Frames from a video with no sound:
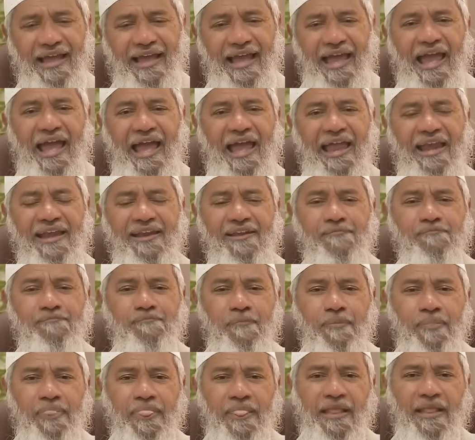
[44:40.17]
and
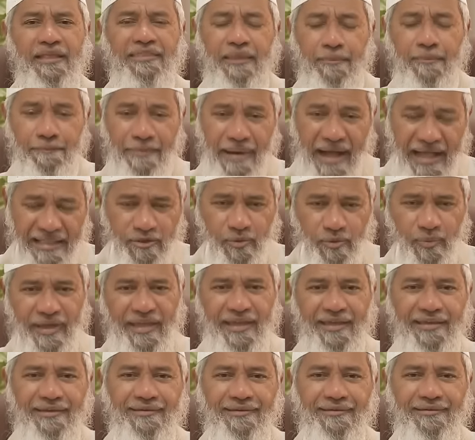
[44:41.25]
the pathway,
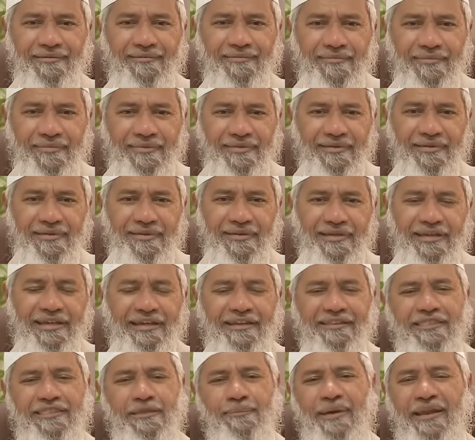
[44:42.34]
it
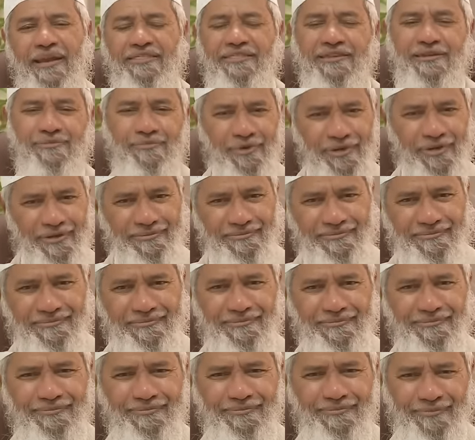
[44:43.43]
is the paracetamol.
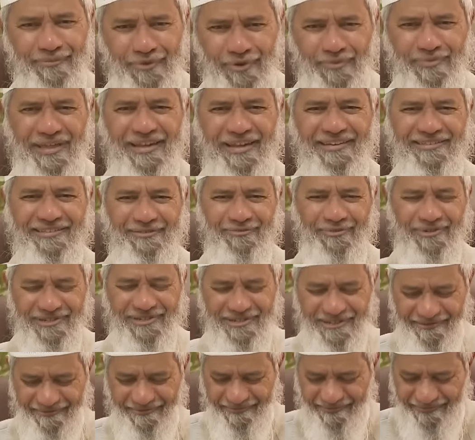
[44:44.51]
Hope that answers the question.